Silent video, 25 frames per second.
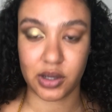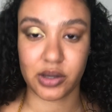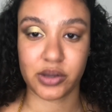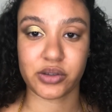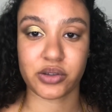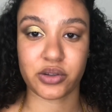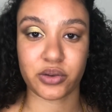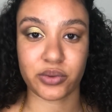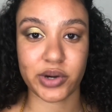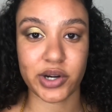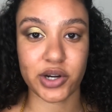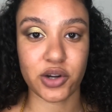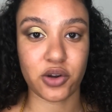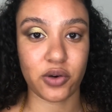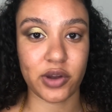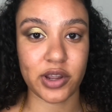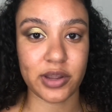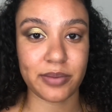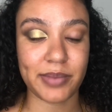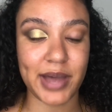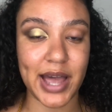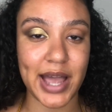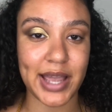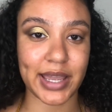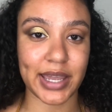So we're
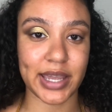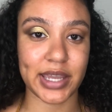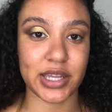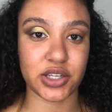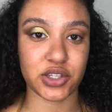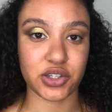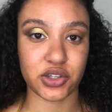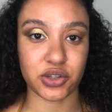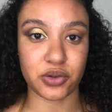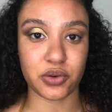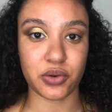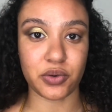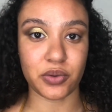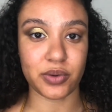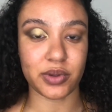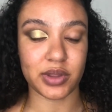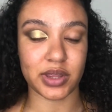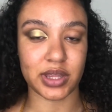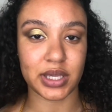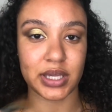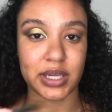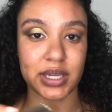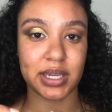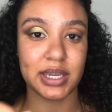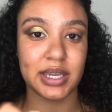going back into
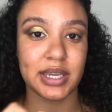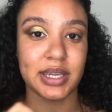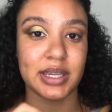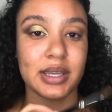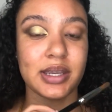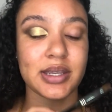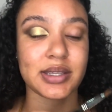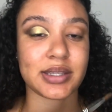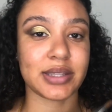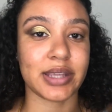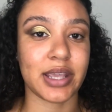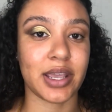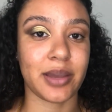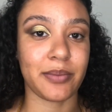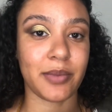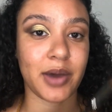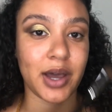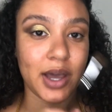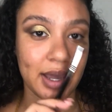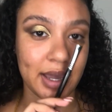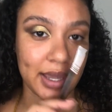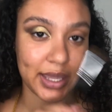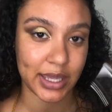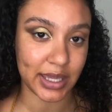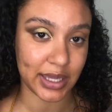the
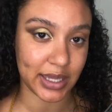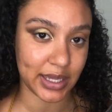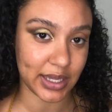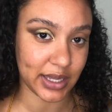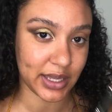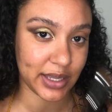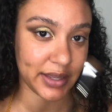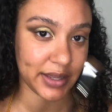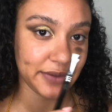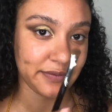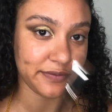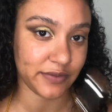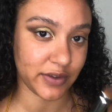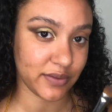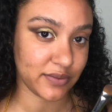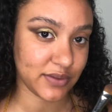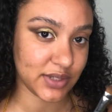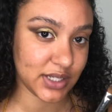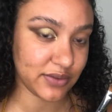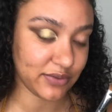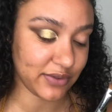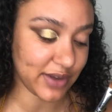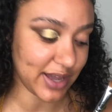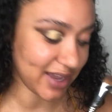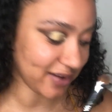Sigma
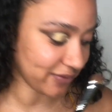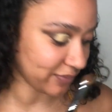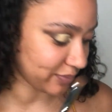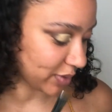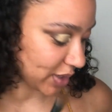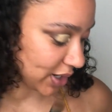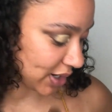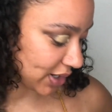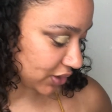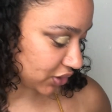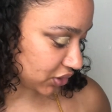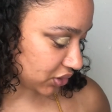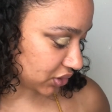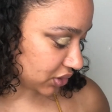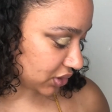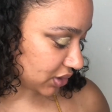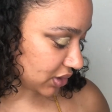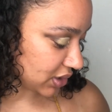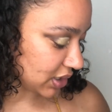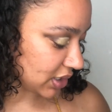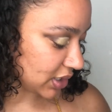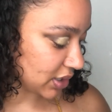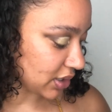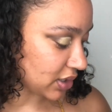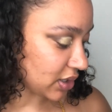E55 brush,
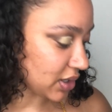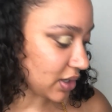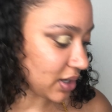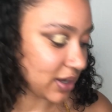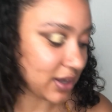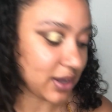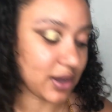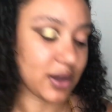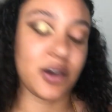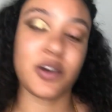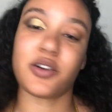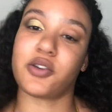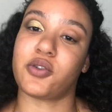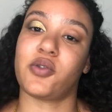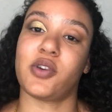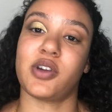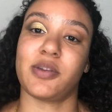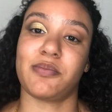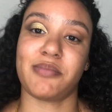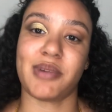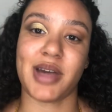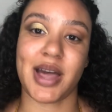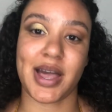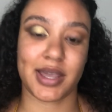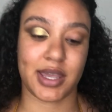
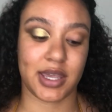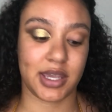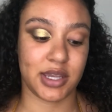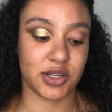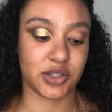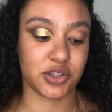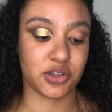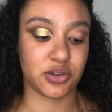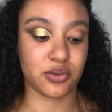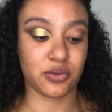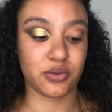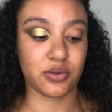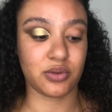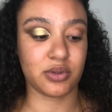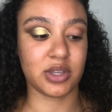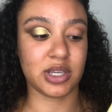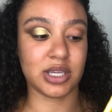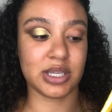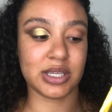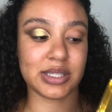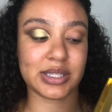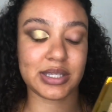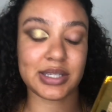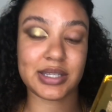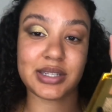going back into
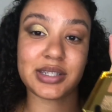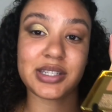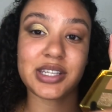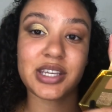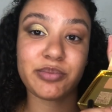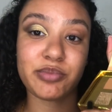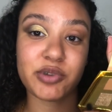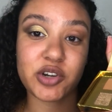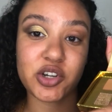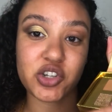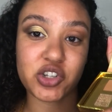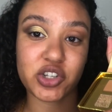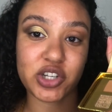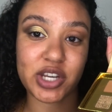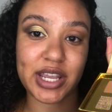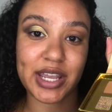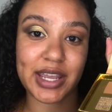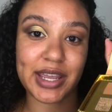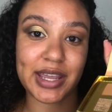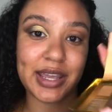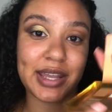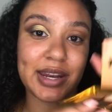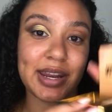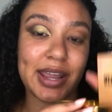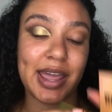this deeper
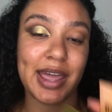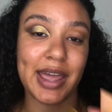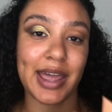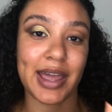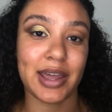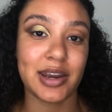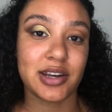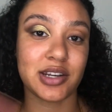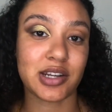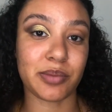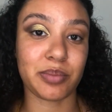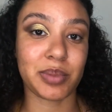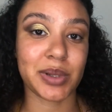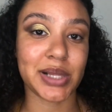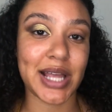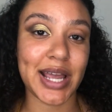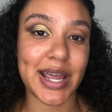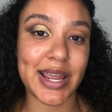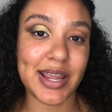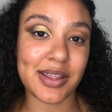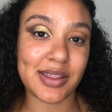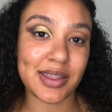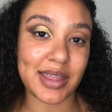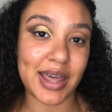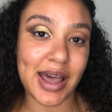shade and
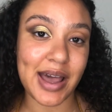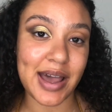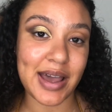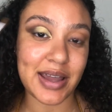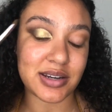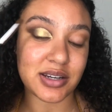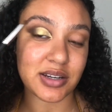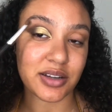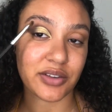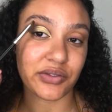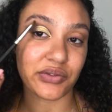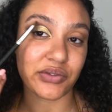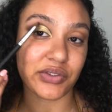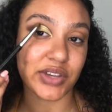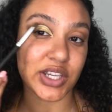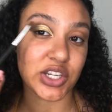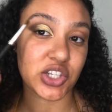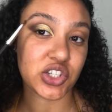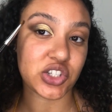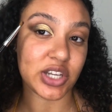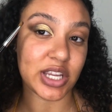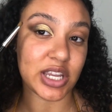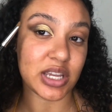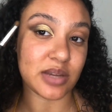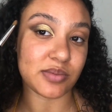applying that
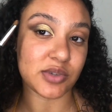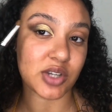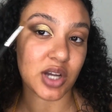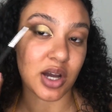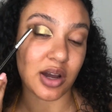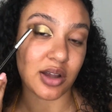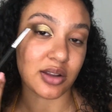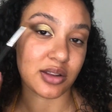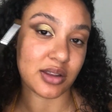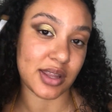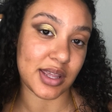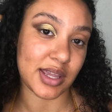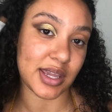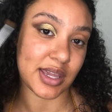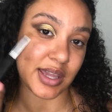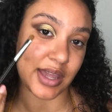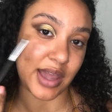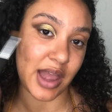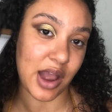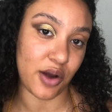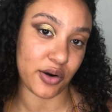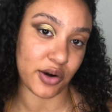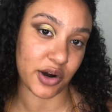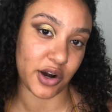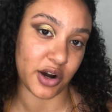V-shaped on the
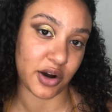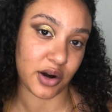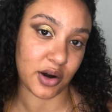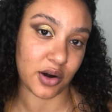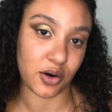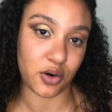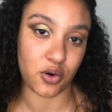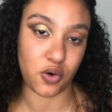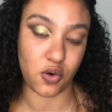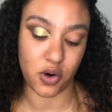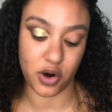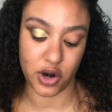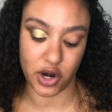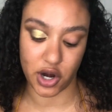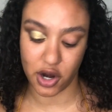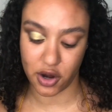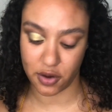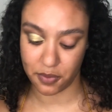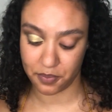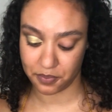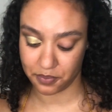outer corner.